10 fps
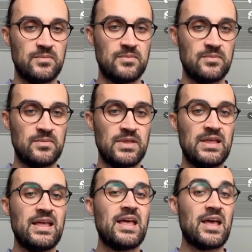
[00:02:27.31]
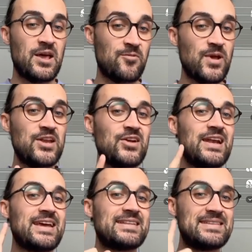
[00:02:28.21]
And when you
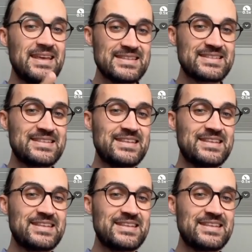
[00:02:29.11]
click this,